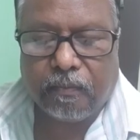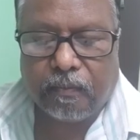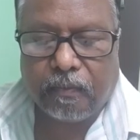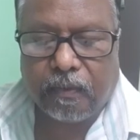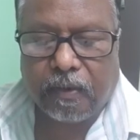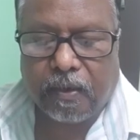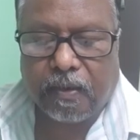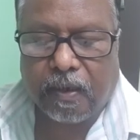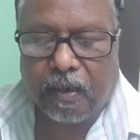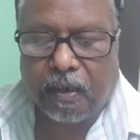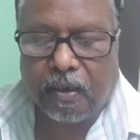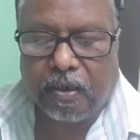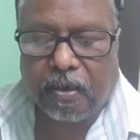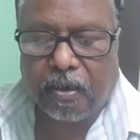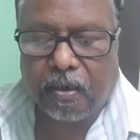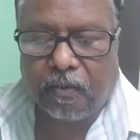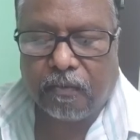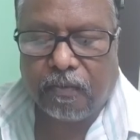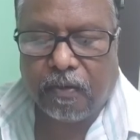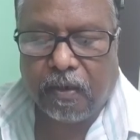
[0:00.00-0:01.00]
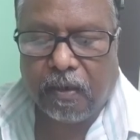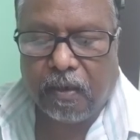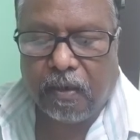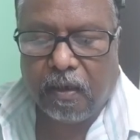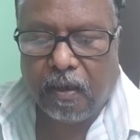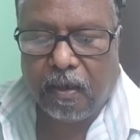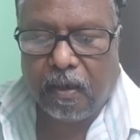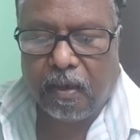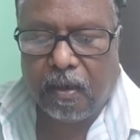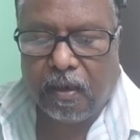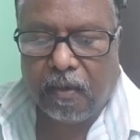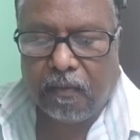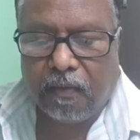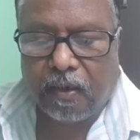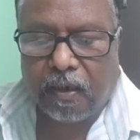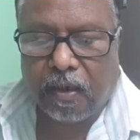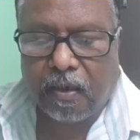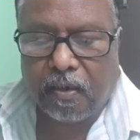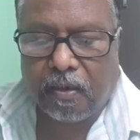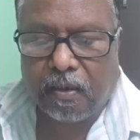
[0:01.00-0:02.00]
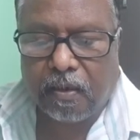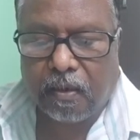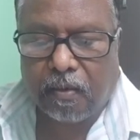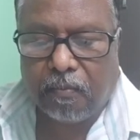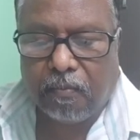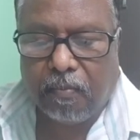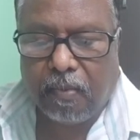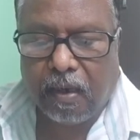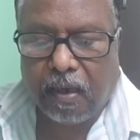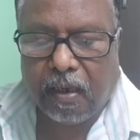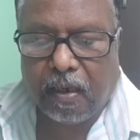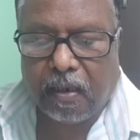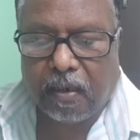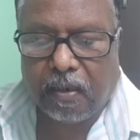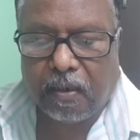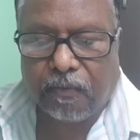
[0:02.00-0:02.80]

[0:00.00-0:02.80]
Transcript: The secretion of the liver is bile.